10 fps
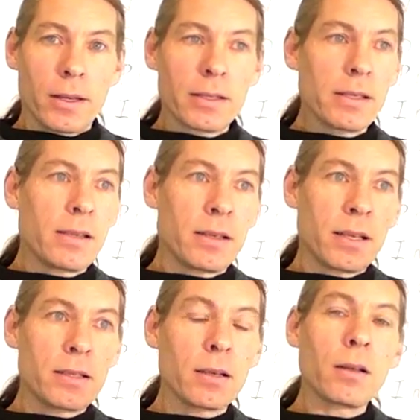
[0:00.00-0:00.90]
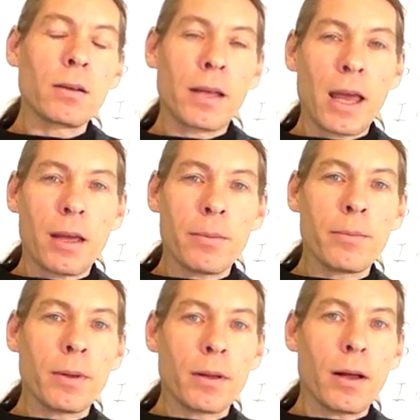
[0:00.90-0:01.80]
It's a statistical game
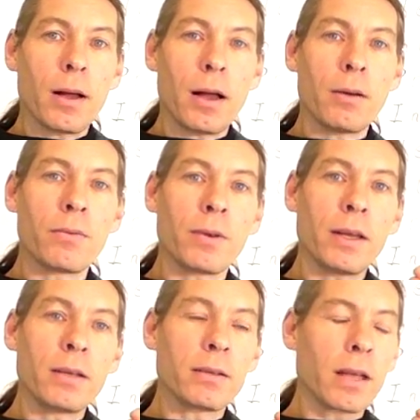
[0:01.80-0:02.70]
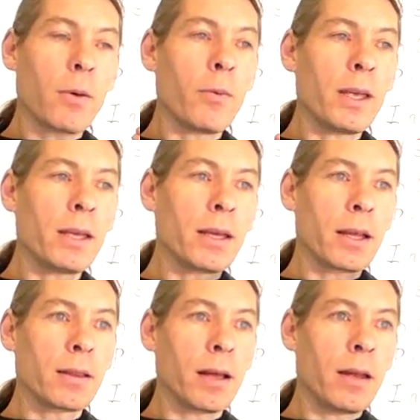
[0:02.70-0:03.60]
of can we
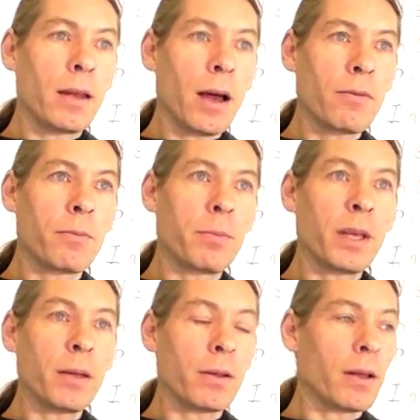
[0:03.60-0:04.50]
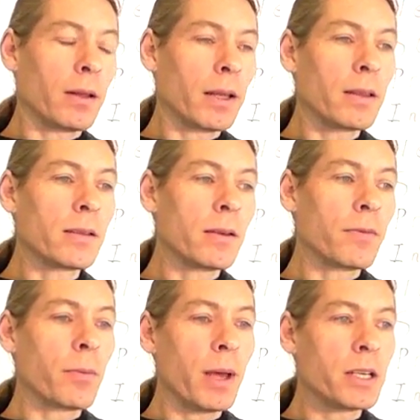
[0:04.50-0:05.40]
get this
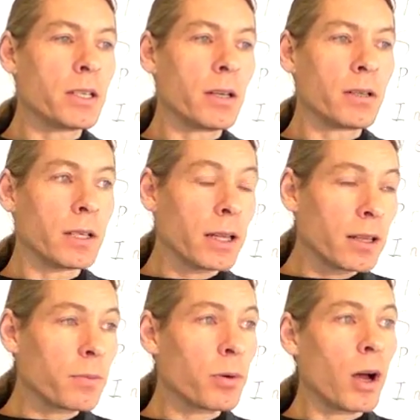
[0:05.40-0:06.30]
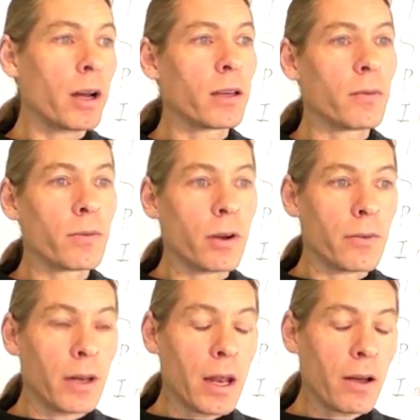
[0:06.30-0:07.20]
information, get this product in front
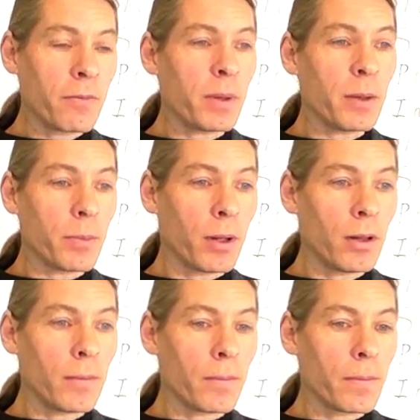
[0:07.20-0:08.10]
of enough people